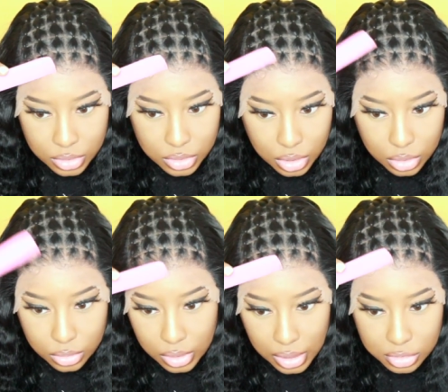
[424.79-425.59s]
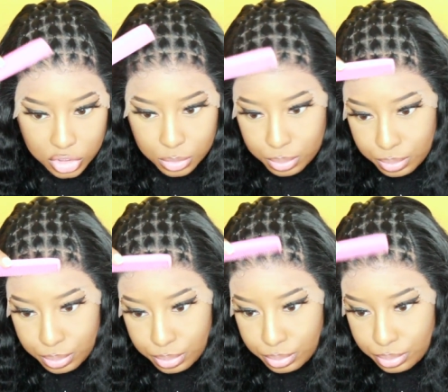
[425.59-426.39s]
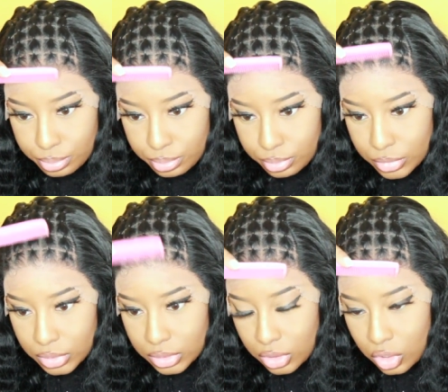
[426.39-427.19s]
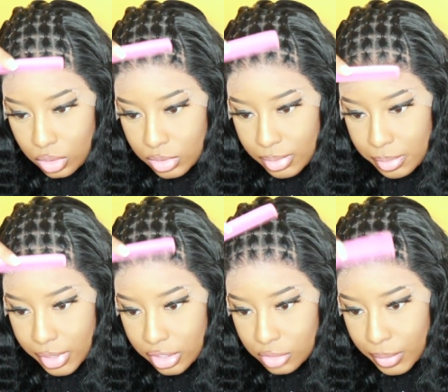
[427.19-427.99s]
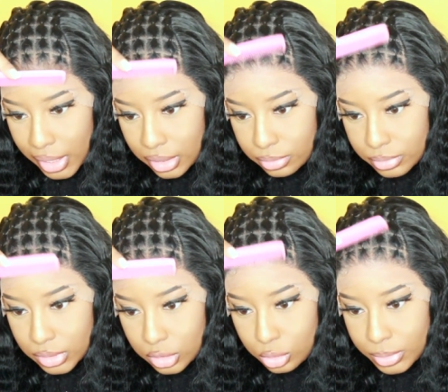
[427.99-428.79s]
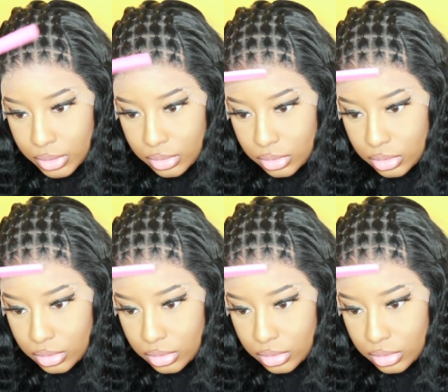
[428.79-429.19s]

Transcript: So I'll just comb the baby hairs back up a little bit.